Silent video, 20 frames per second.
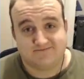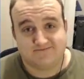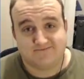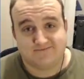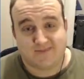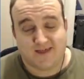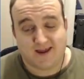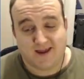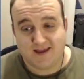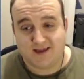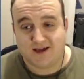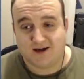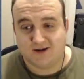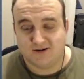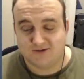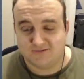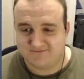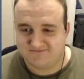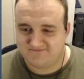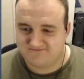there you
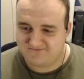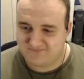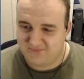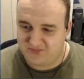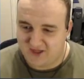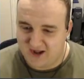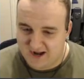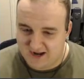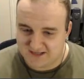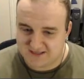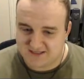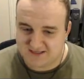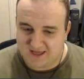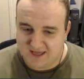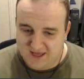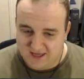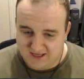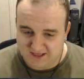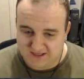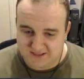go. That
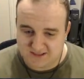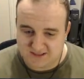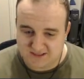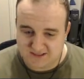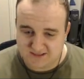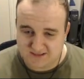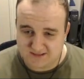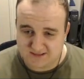is